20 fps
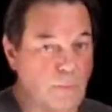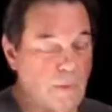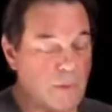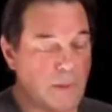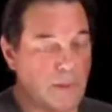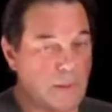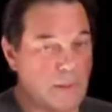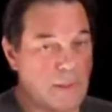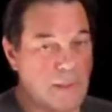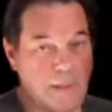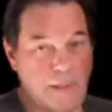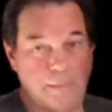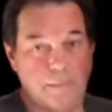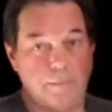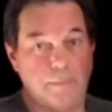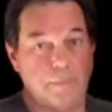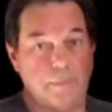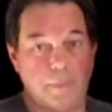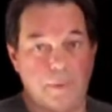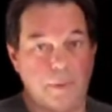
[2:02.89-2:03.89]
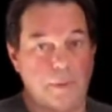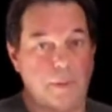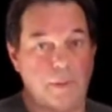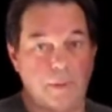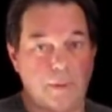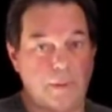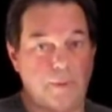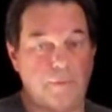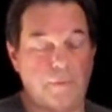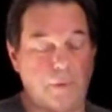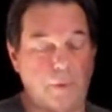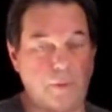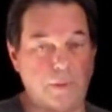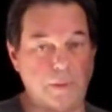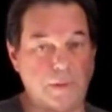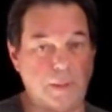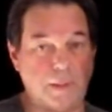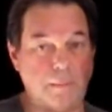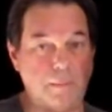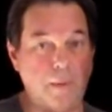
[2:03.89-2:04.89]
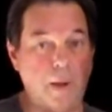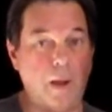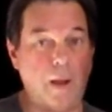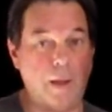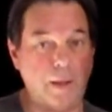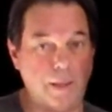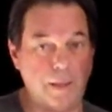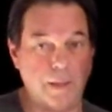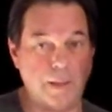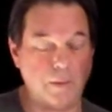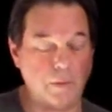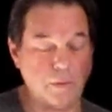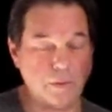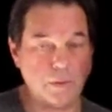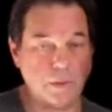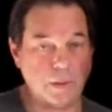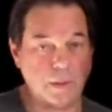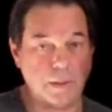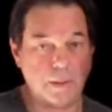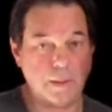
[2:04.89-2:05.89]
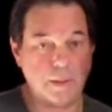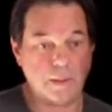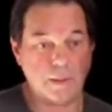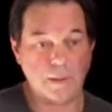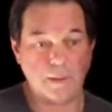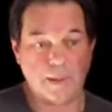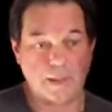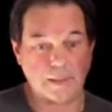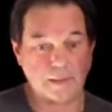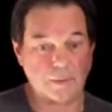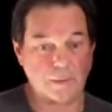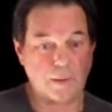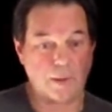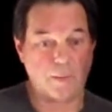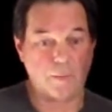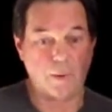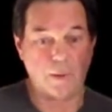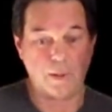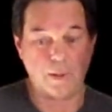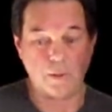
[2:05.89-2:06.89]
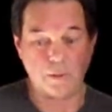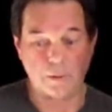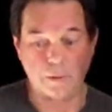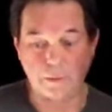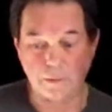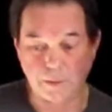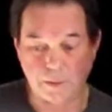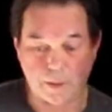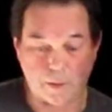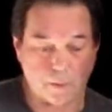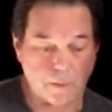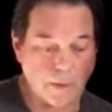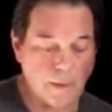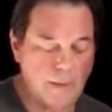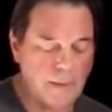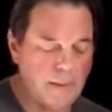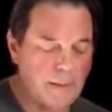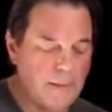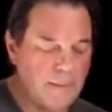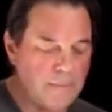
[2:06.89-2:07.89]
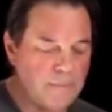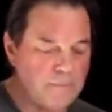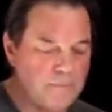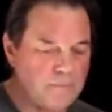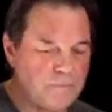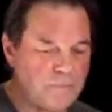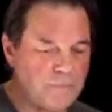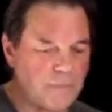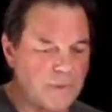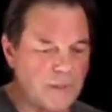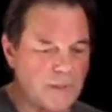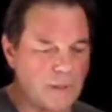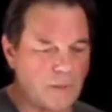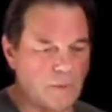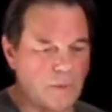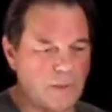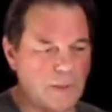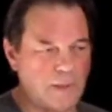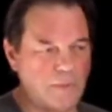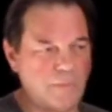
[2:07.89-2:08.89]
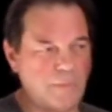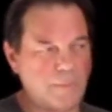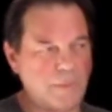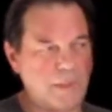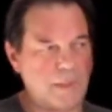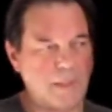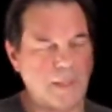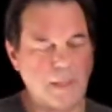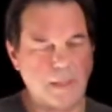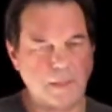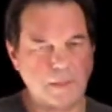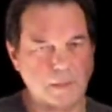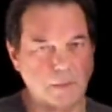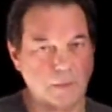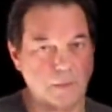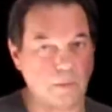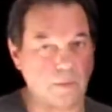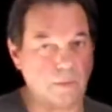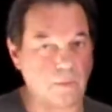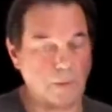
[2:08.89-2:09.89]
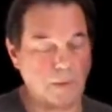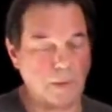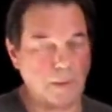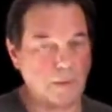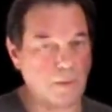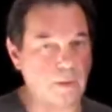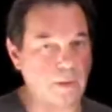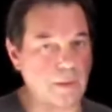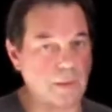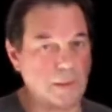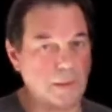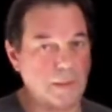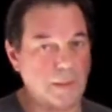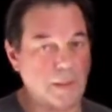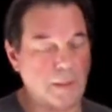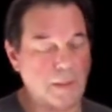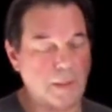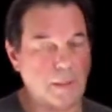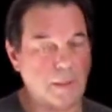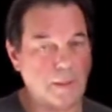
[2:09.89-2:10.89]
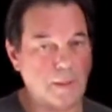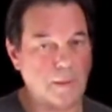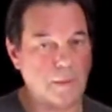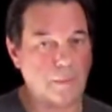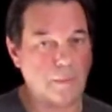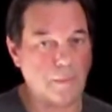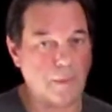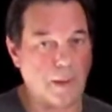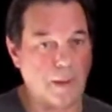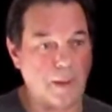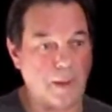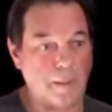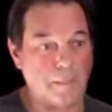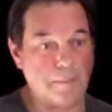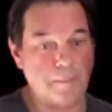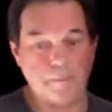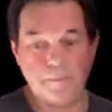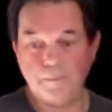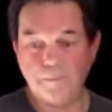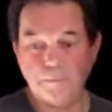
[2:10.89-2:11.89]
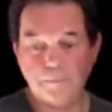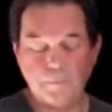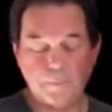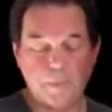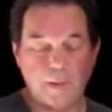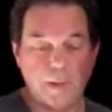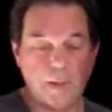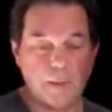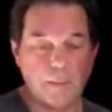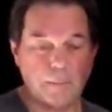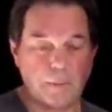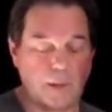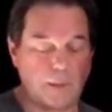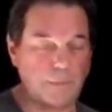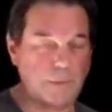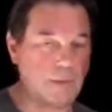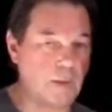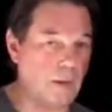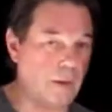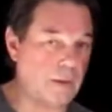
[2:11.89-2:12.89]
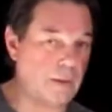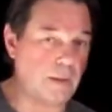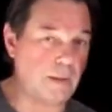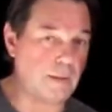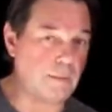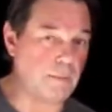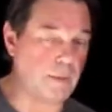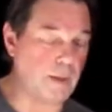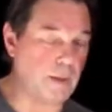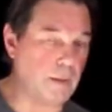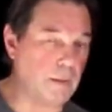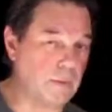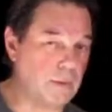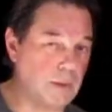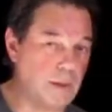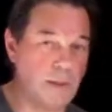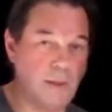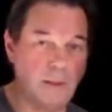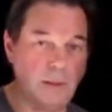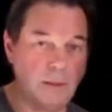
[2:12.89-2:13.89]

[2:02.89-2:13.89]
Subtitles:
where I'm focusing my energy. That's what I want to learn. So, you know, and everybody has their own area. But I'll be talking about